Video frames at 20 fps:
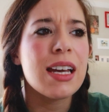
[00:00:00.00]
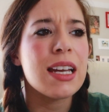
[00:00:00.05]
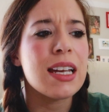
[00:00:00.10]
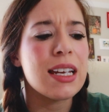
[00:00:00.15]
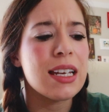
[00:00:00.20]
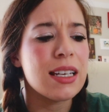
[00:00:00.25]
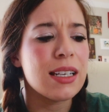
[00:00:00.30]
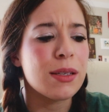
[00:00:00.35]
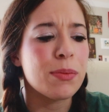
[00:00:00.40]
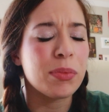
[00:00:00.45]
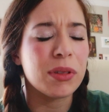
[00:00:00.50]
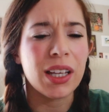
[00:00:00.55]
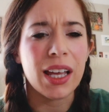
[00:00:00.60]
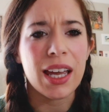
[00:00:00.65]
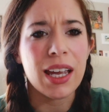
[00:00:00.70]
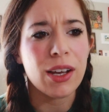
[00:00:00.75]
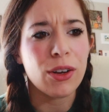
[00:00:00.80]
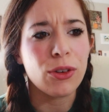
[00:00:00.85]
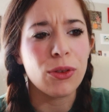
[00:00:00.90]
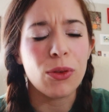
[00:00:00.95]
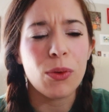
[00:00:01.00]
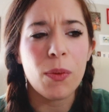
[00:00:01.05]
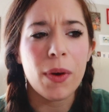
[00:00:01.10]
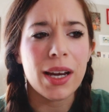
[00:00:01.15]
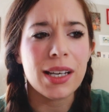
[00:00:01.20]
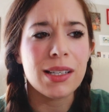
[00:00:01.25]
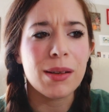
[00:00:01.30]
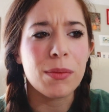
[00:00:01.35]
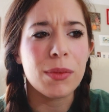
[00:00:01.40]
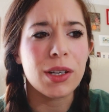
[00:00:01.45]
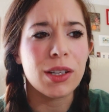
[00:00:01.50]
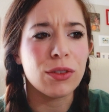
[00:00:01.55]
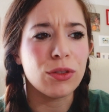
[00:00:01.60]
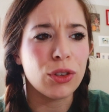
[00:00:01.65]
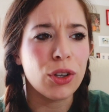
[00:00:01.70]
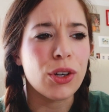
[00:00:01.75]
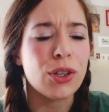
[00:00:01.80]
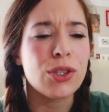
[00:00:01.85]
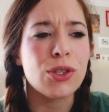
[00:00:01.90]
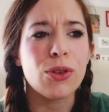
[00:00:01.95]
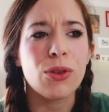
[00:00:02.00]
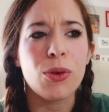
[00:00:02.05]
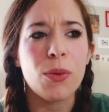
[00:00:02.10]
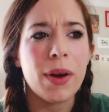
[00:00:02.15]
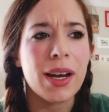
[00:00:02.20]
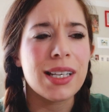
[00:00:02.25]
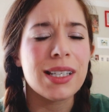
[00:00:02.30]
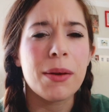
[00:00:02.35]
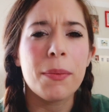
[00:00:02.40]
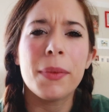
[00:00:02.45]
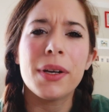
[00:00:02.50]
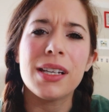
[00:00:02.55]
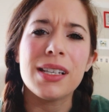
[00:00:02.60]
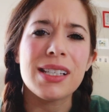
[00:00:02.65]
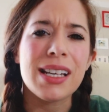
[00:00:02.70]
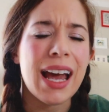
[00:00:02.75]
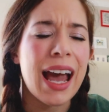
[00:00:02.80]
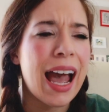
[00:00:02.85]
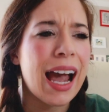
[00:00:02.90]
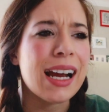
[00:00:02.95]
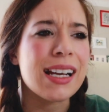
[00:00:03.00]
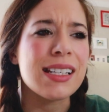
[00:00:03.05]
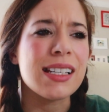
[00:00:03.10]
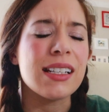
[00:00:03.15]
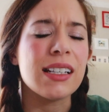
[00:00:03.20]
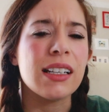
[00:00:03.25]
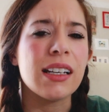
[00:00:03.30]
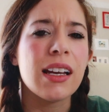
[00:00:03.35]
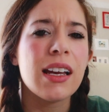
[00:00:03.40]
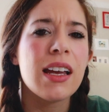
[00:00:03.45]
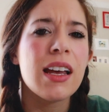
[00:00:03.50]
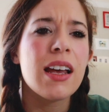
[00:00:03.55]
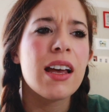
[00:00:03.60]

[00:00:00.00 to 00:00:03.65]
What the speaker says: is playing or the way somebody looks or the way somebody's acting,